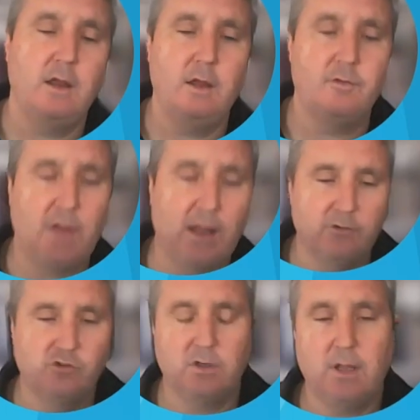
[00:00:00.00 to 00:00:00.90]
if the
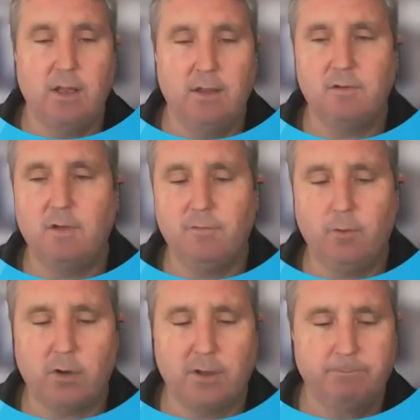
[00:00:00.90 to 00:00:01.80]
halogen is a
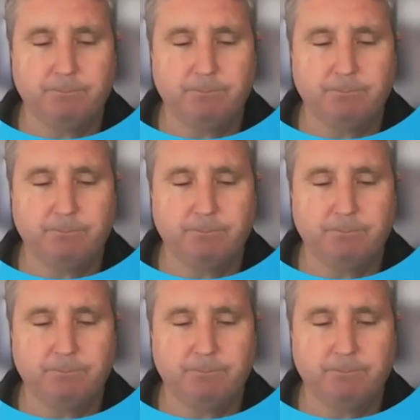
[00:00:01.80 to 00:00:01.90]
fluorine.